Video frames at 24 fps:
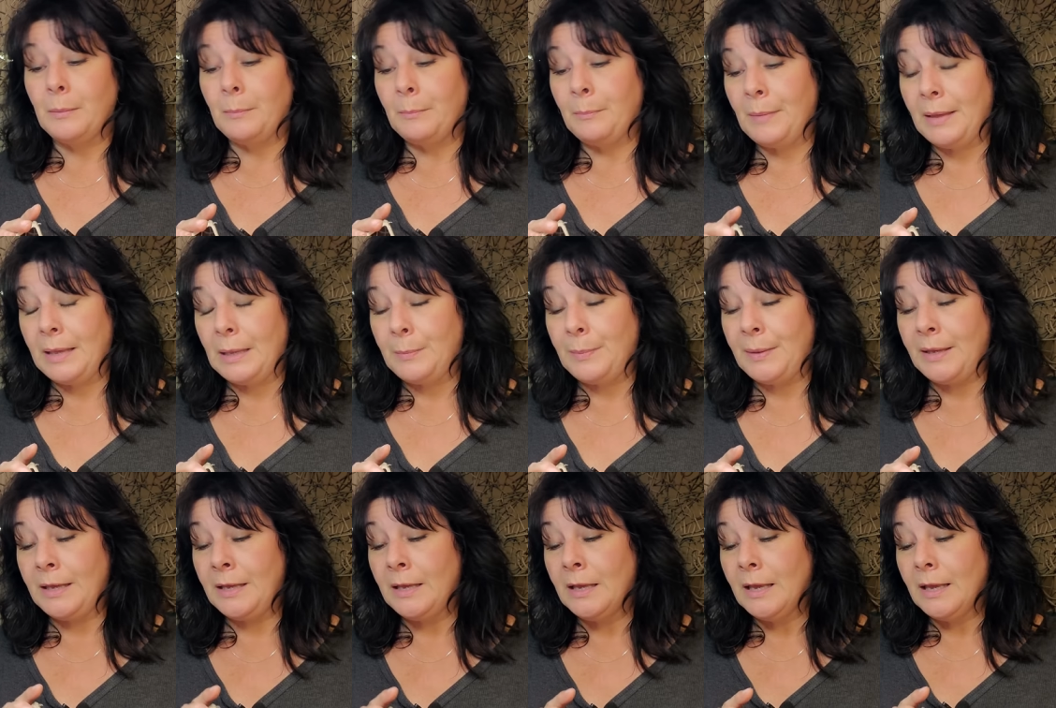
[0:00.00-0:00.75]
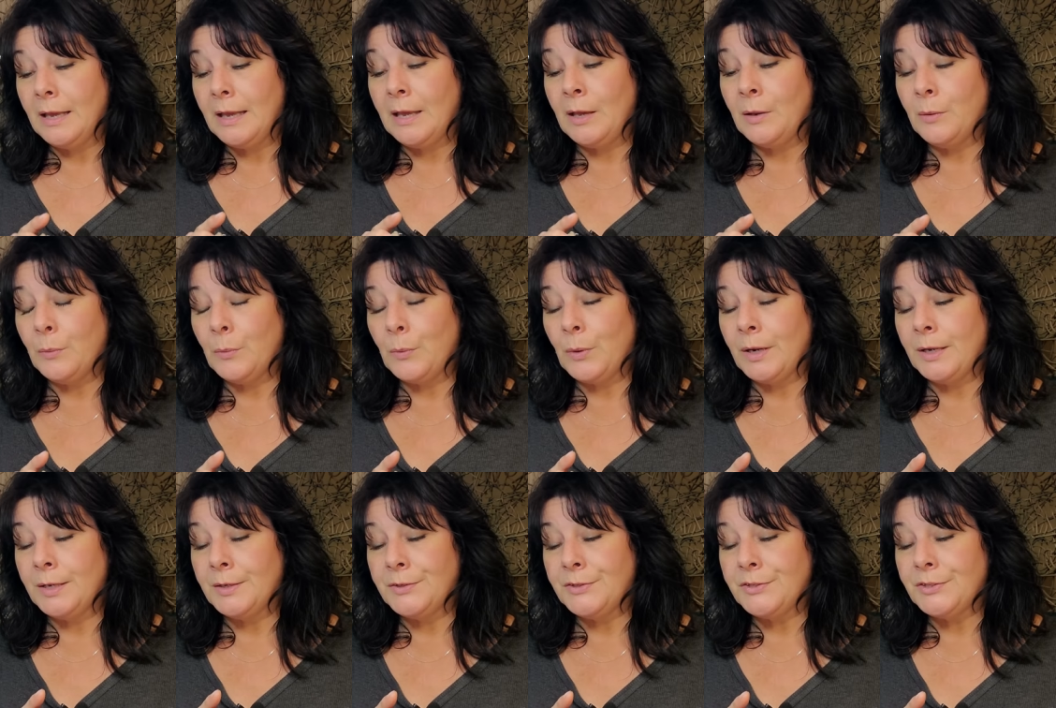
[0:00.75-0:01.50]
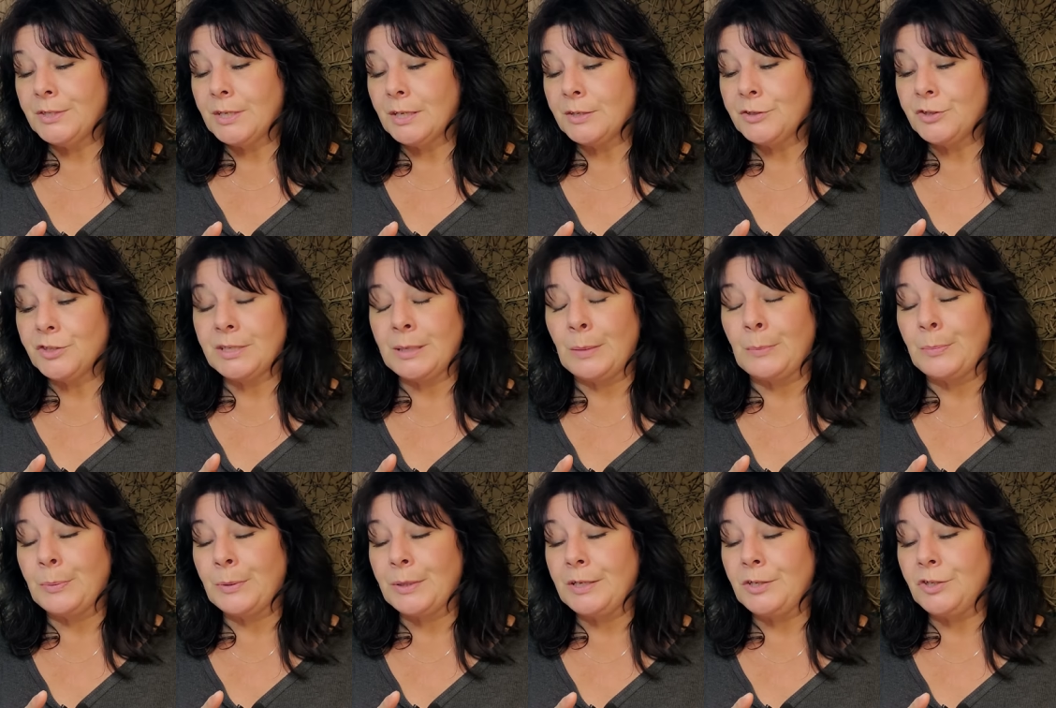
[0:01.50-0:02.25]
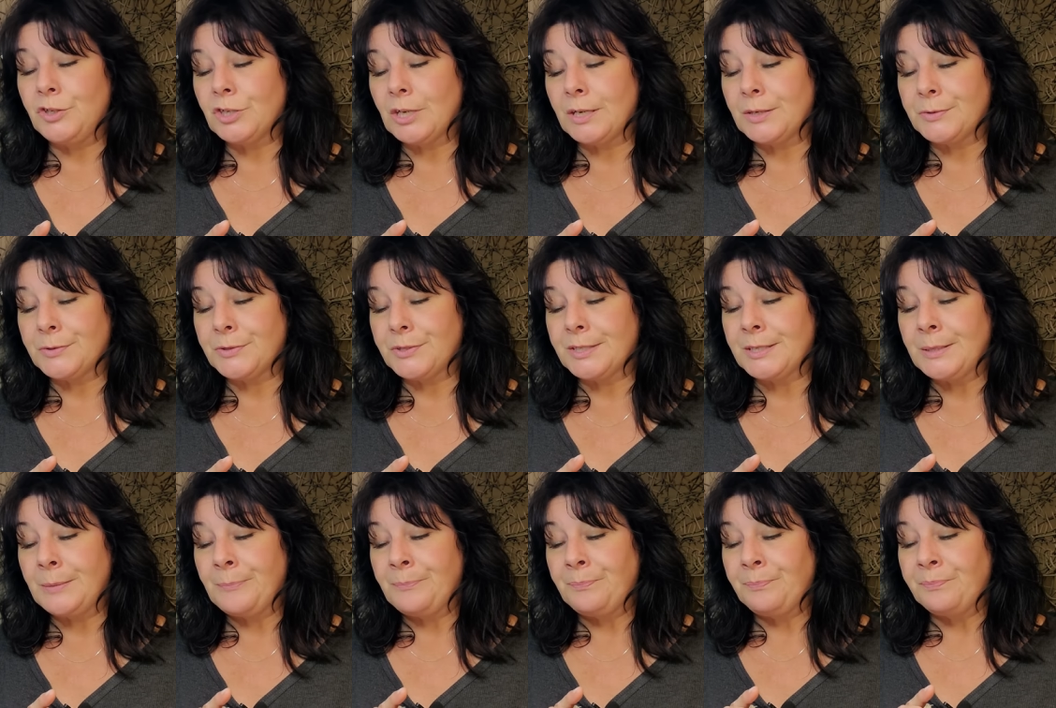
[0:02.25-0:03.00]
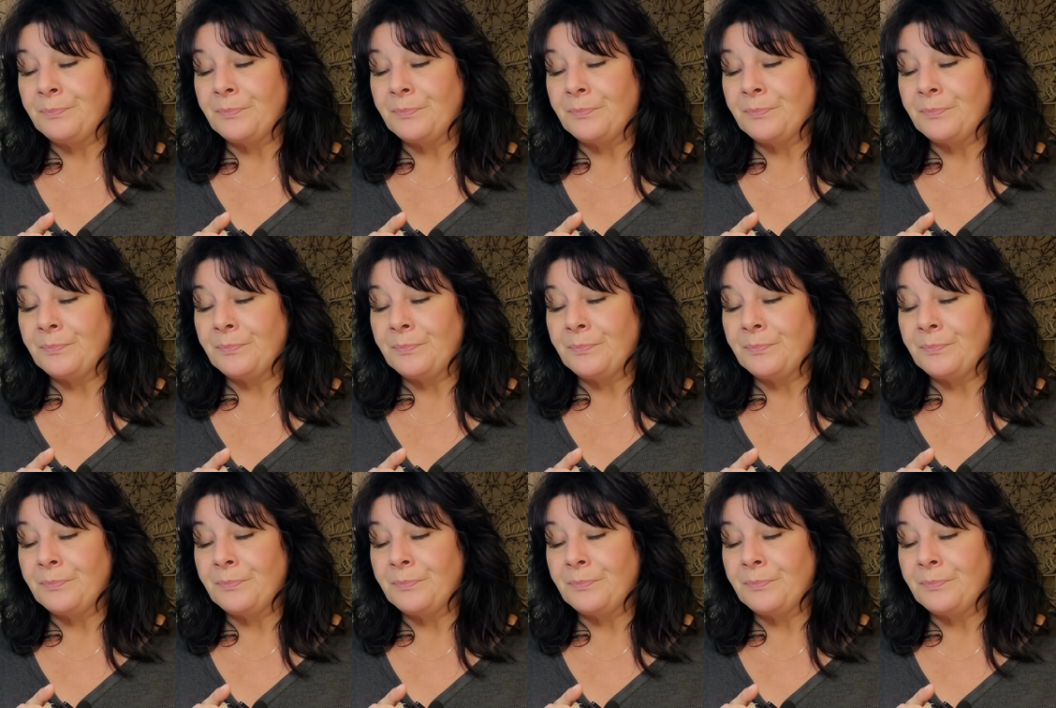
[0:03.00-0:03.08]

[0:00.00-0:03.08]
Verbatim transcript: Maybe it was simply just